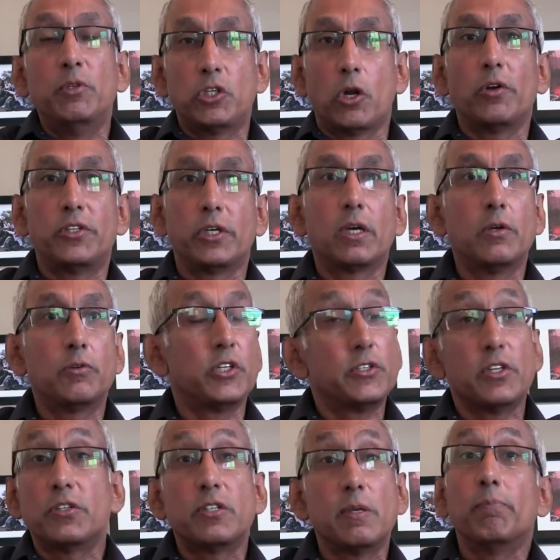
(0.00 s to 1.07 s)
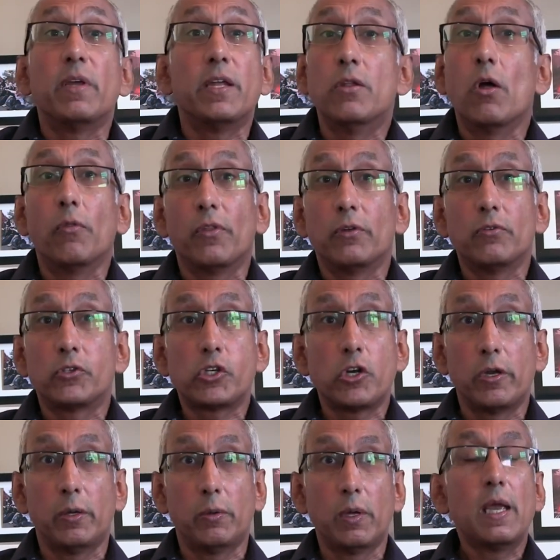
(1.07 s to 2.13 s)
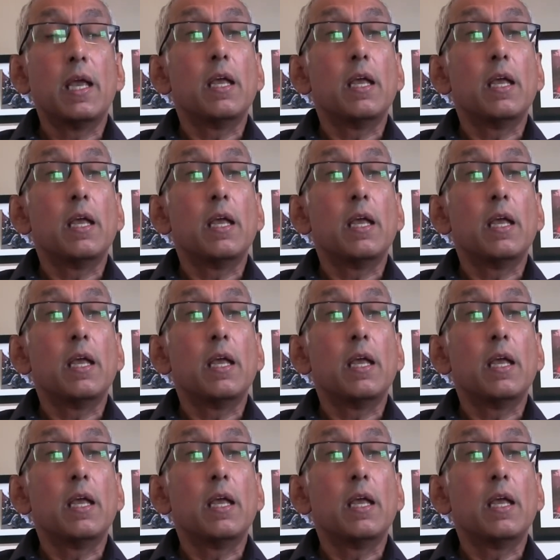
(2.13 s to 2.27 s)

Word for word: majority countries is simply not true.